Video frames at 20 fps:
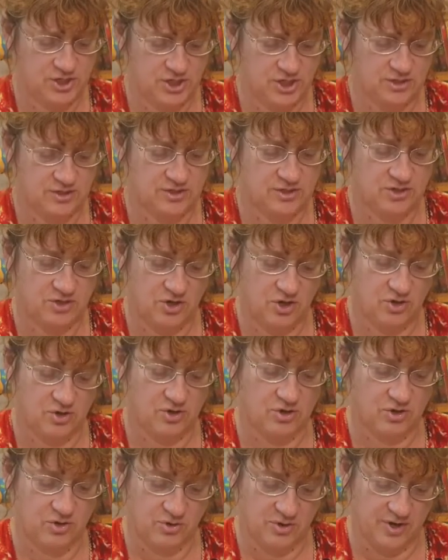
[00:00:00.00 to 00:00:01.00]
just
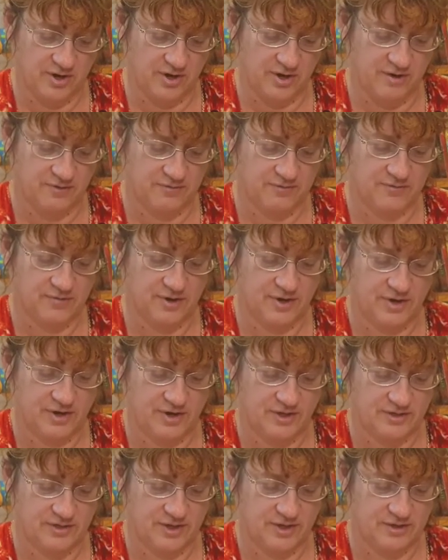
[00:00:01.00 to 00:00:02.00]
not good enough,
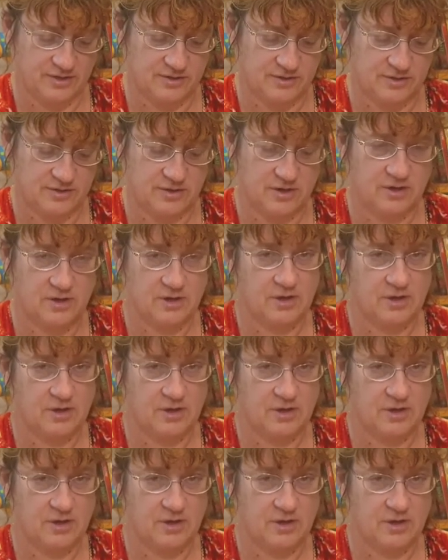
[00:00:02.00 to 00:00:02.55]
he says.